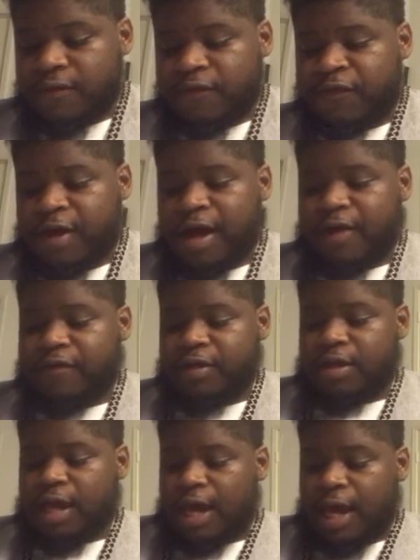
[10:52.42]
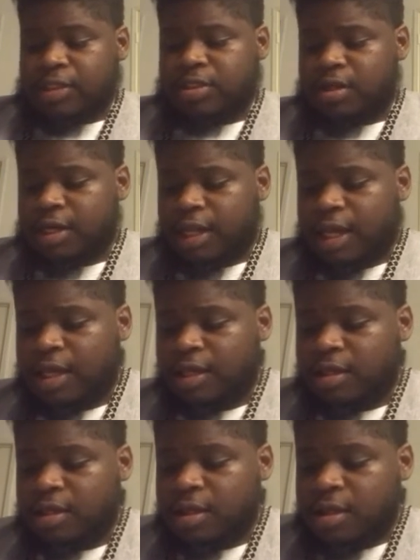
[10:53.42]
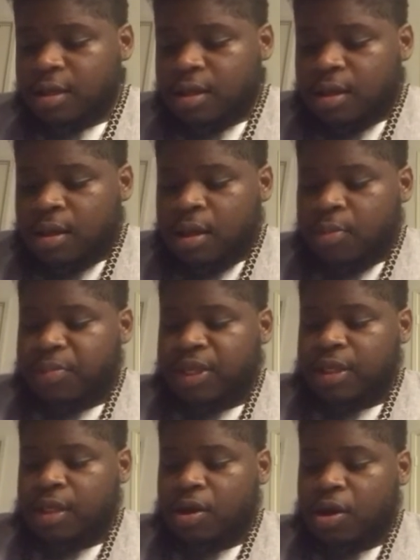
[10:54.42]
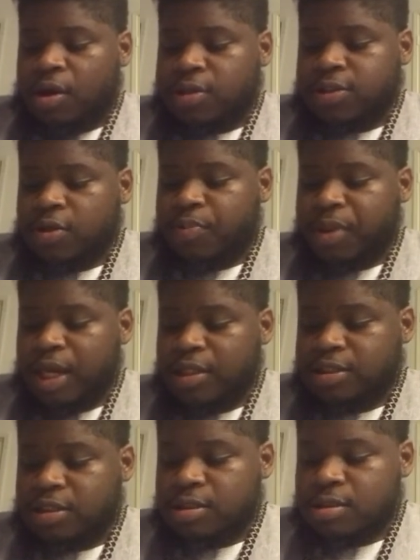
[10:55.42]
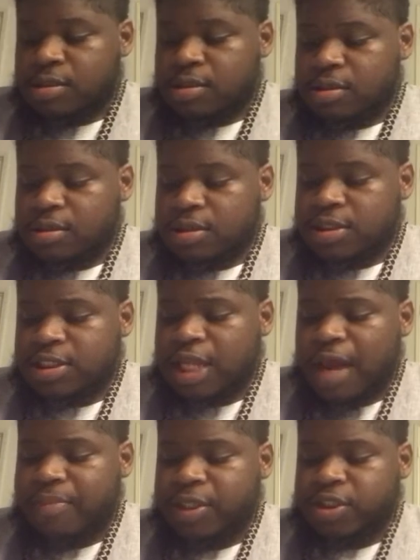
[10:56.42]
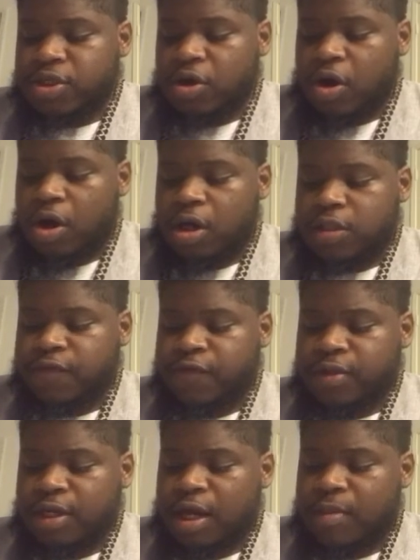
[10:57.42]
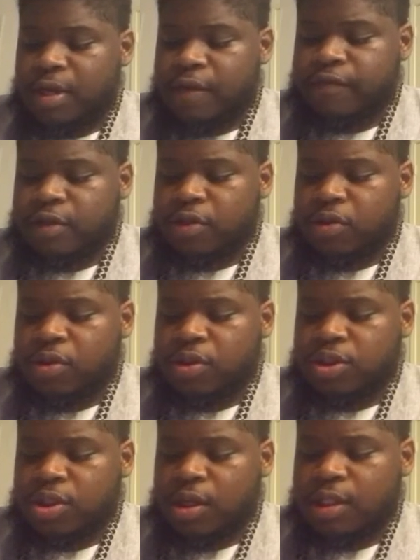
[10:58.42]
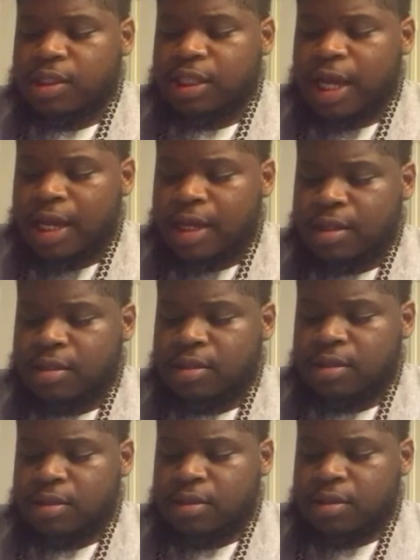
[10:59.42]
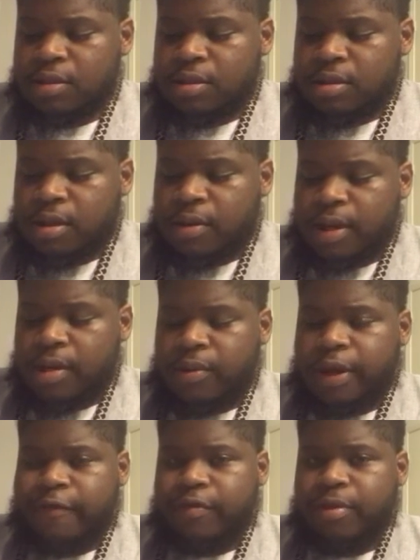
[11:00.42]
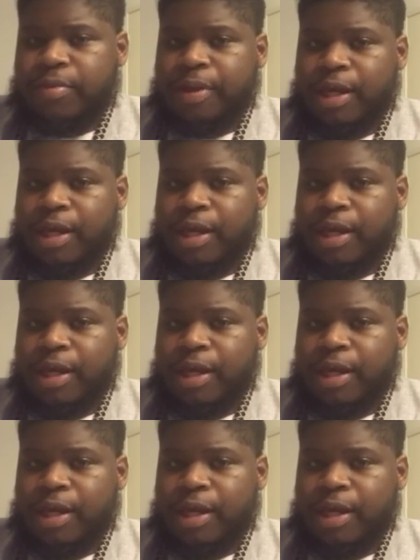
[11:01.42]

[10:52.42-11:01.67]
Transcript: 5 and I started 8. Be ye also patient. Establish your hearts for the coming of the Lord draweth nigh. All right, we have to be